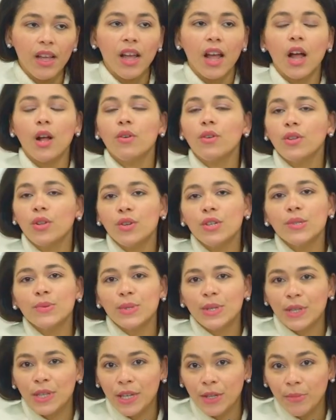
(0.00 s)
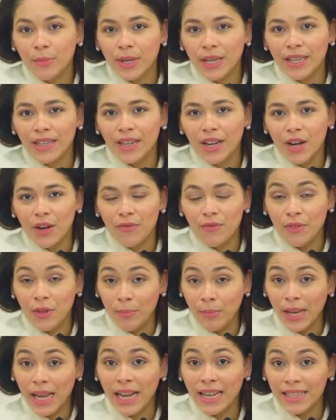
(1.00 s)
I'll close with a little bit of the
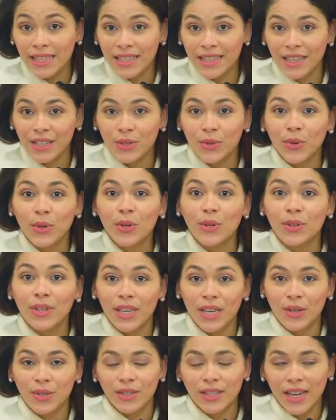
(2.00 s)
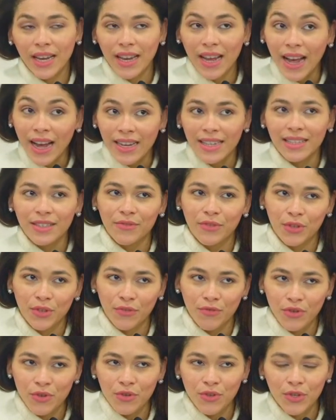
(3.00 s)
plans that DOIL ECOTEC has for the
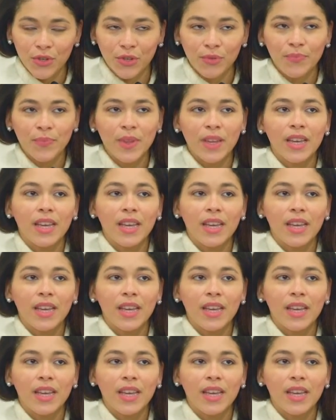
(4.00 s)
future.